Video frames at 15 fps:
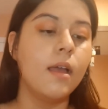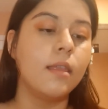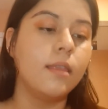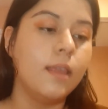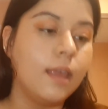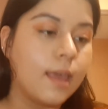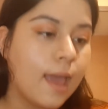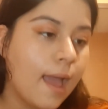
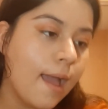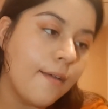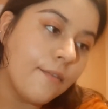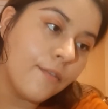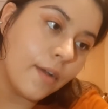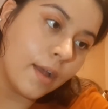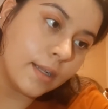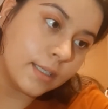the Kat
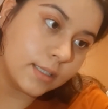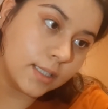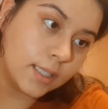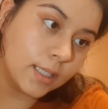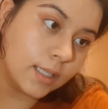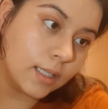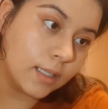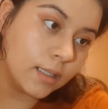Von
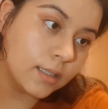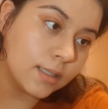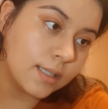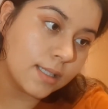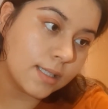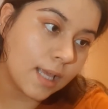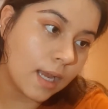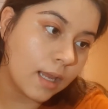D
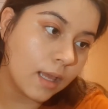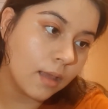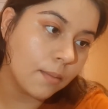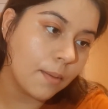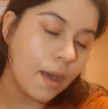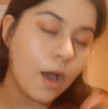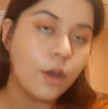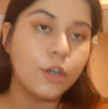setting
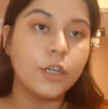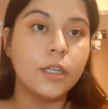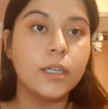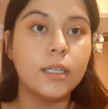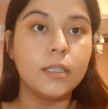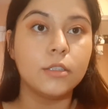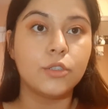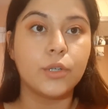powder
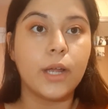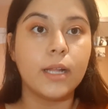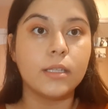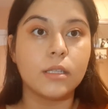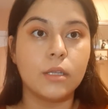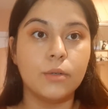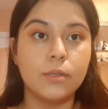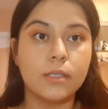in
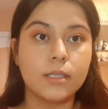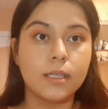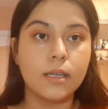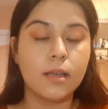translucent,